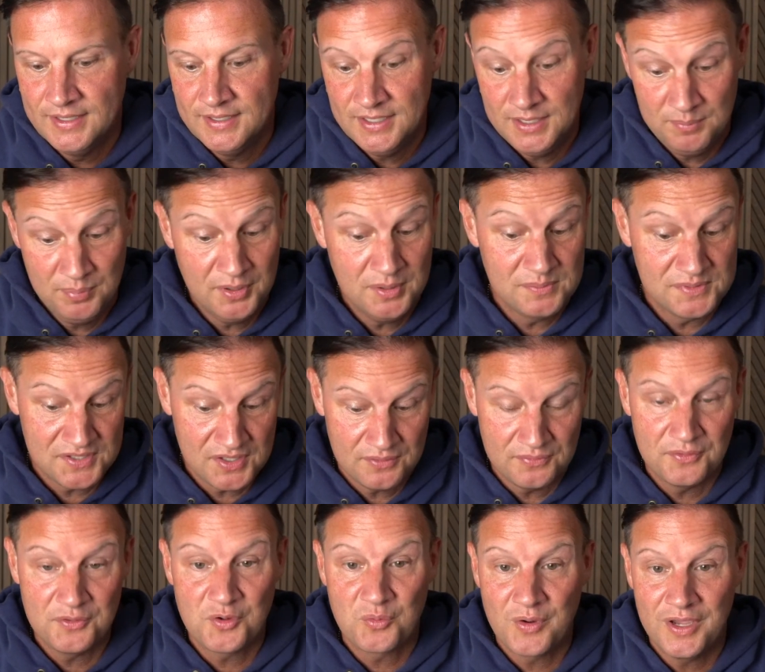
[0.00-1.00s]
He put himself
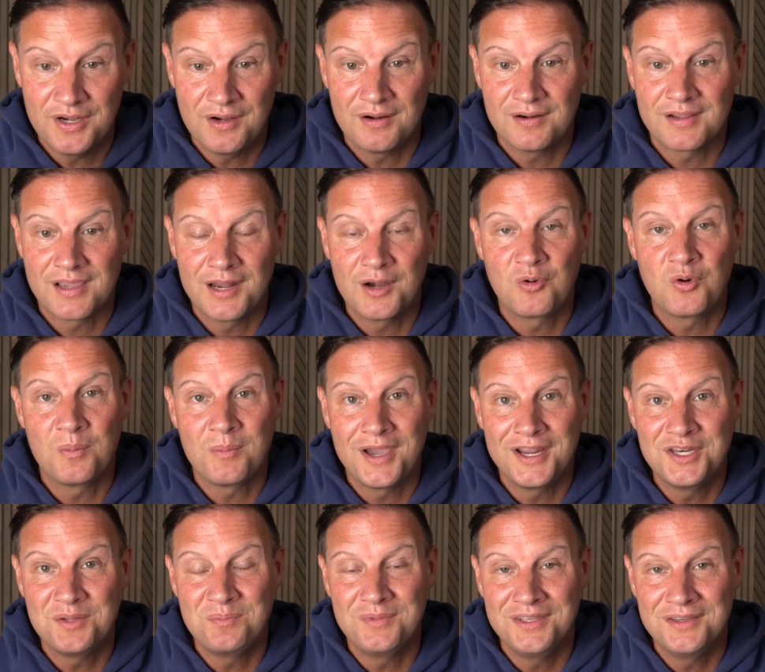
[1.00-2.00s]
on the radar, kind of
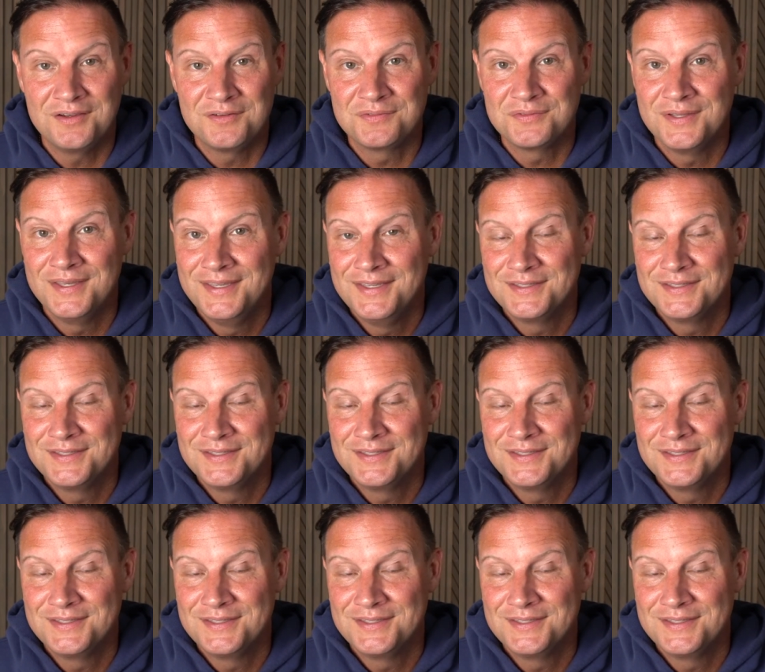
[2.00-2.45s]
reminded me of